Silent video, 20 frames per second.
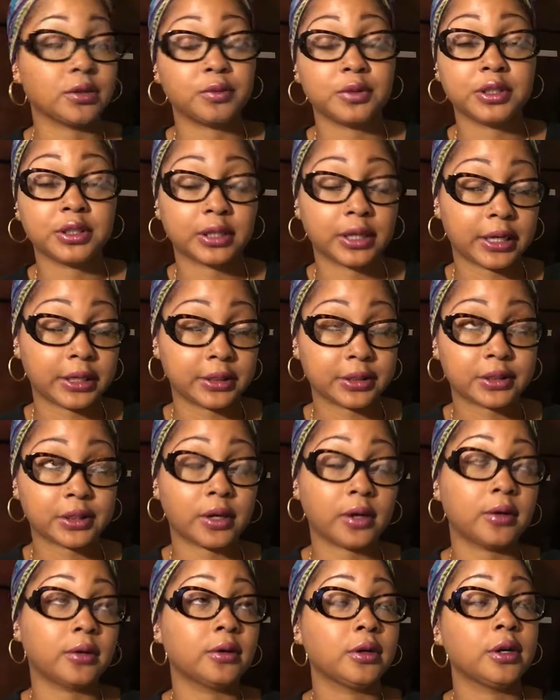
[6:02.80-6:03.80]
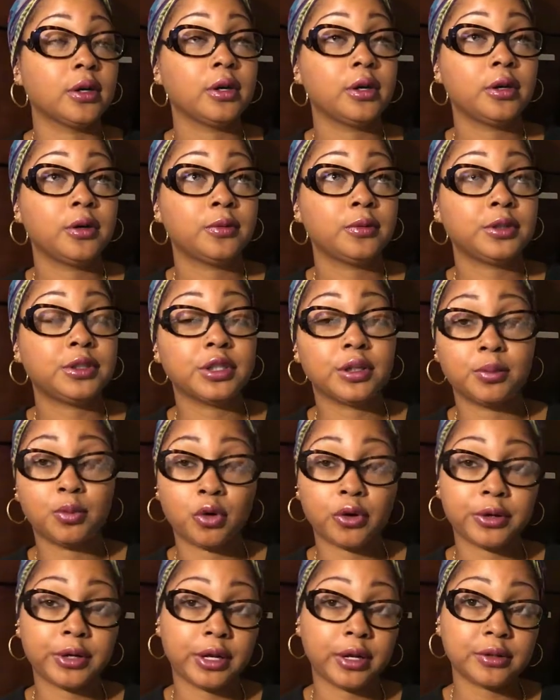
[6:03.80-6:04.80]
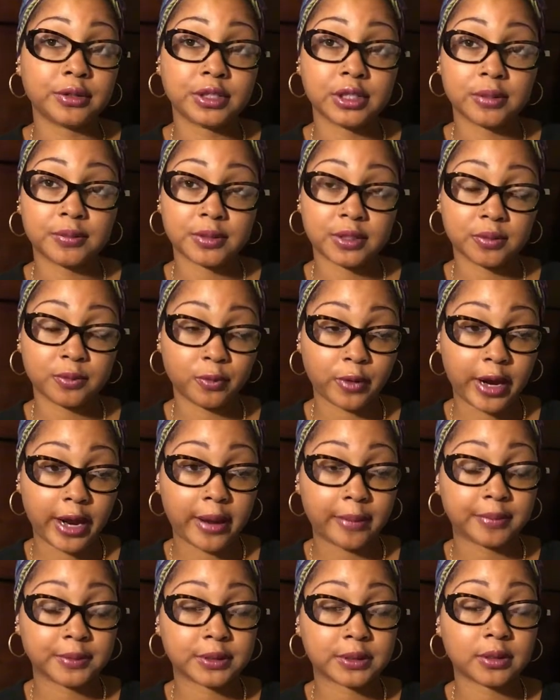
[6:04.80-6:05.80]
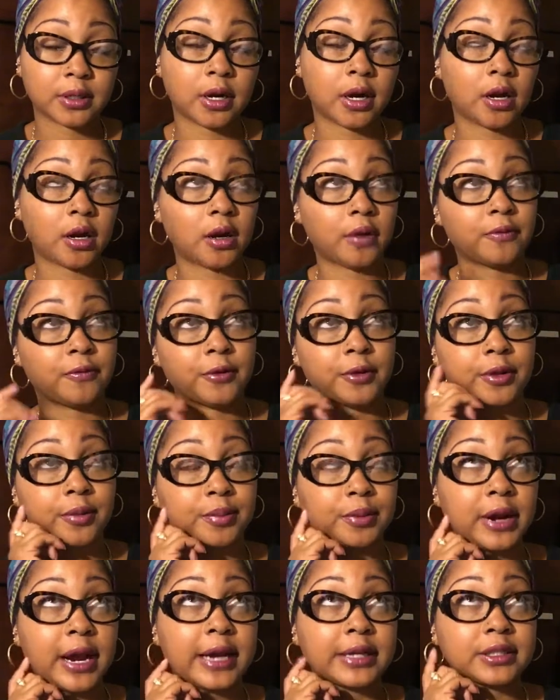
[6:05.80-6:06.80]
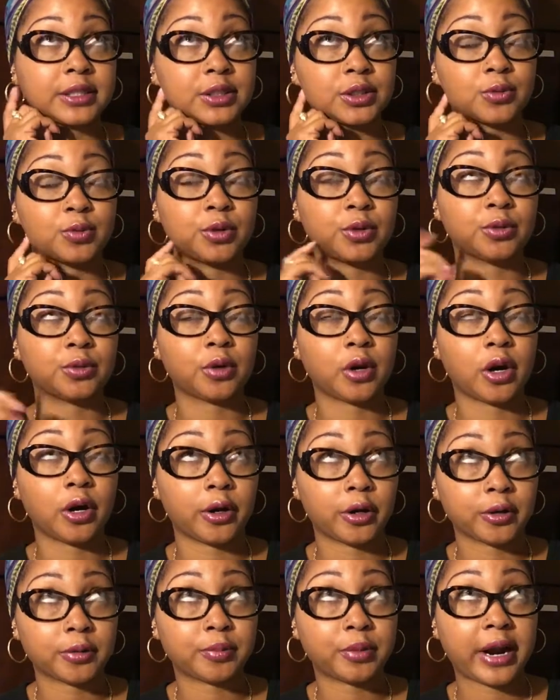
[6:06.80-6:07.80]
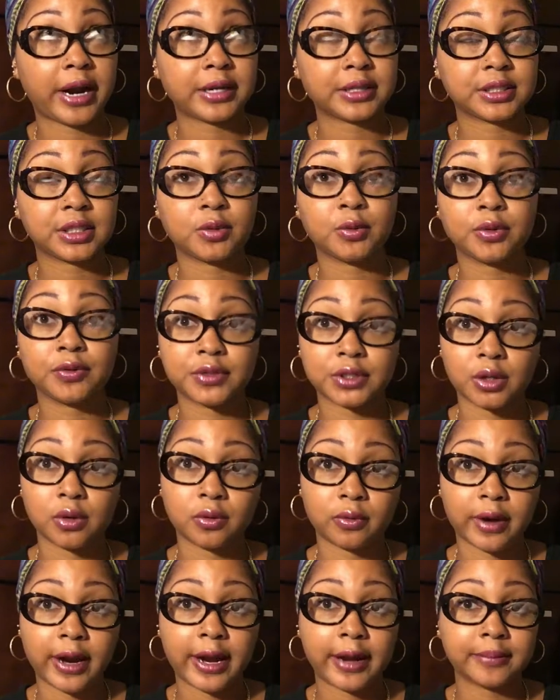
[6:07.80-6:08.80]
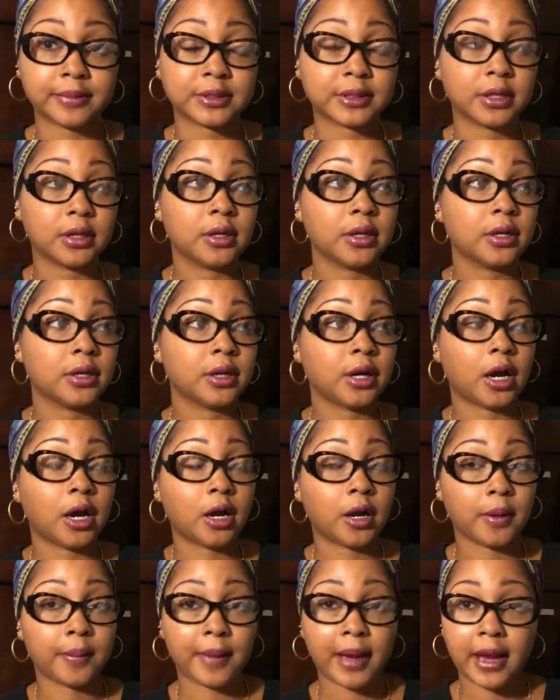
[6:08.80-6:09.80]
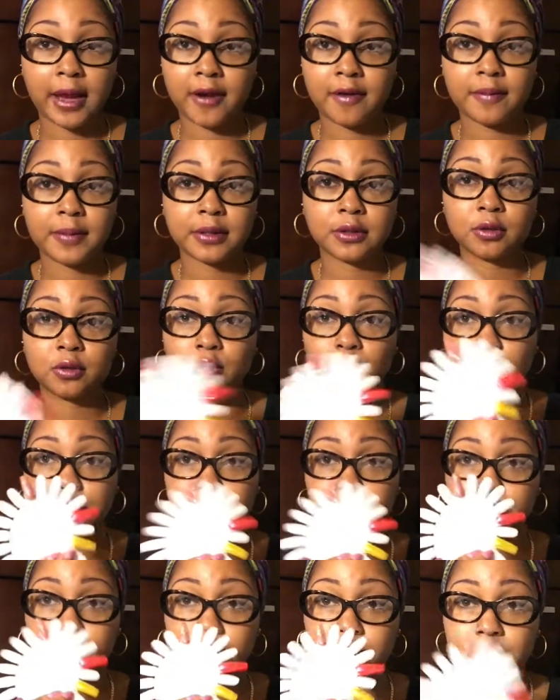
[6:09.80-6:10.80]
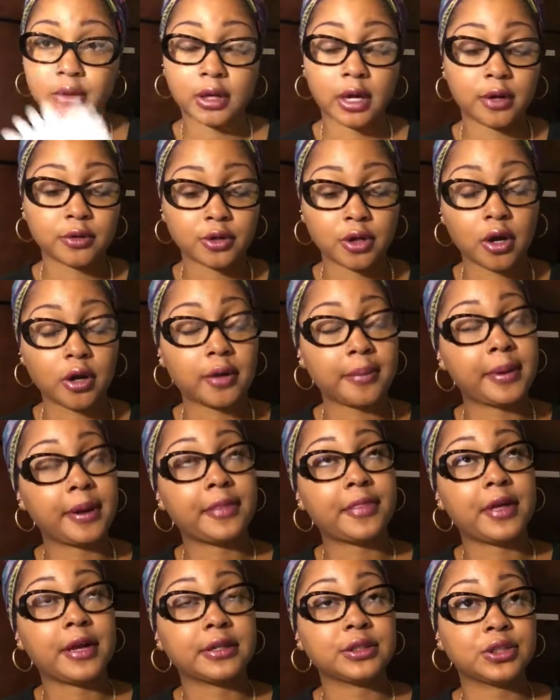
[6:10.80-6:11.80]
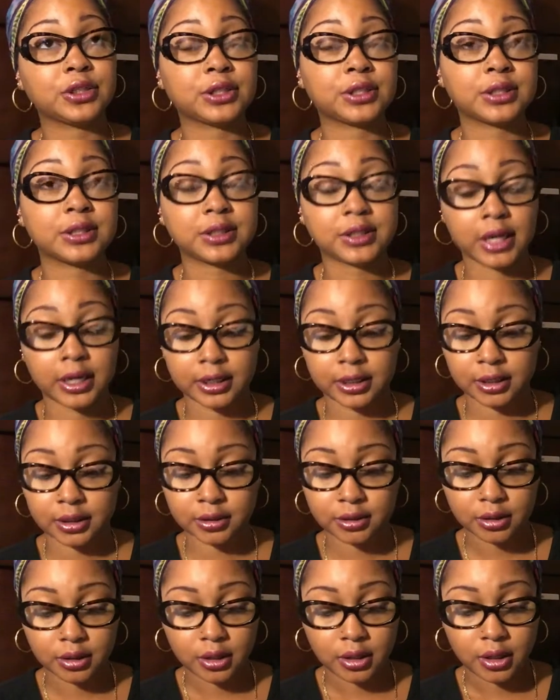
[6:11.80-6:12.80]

the weekend. So we did more nail tips and wraps for the practice. We are practicing with silk wraps. I have my little wheel. I'll talk about that in just a second.